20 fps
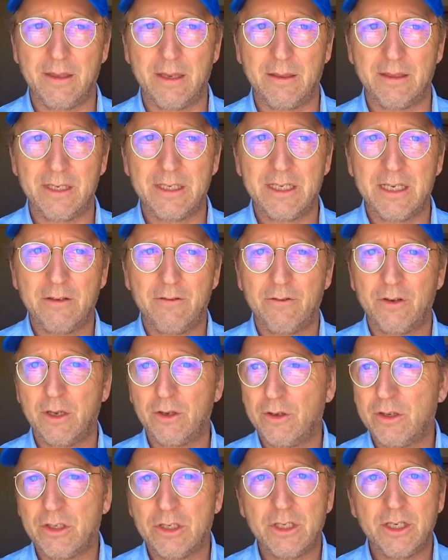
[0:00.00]
that this is
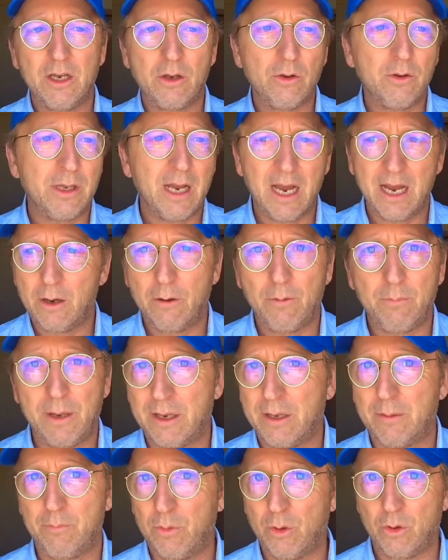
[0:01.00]
further slowed down by
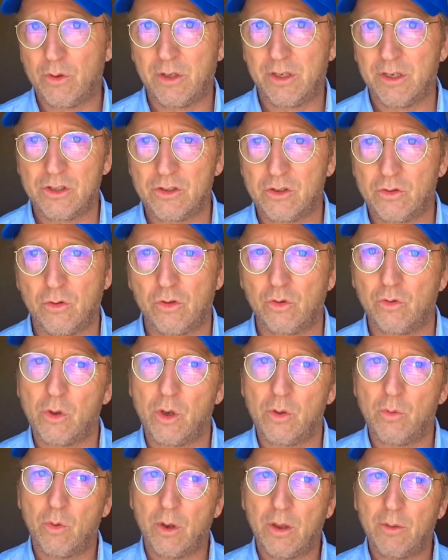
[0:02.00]
employees who do
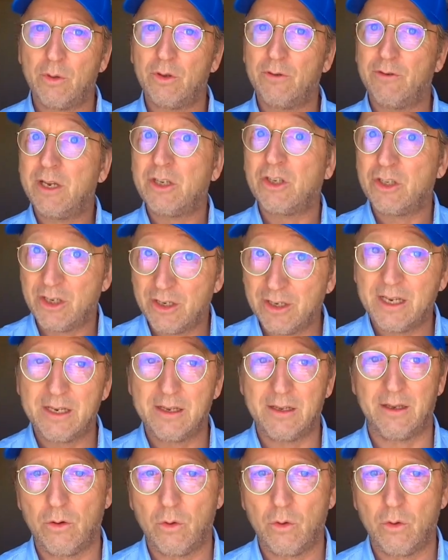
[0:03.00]
not work professionally,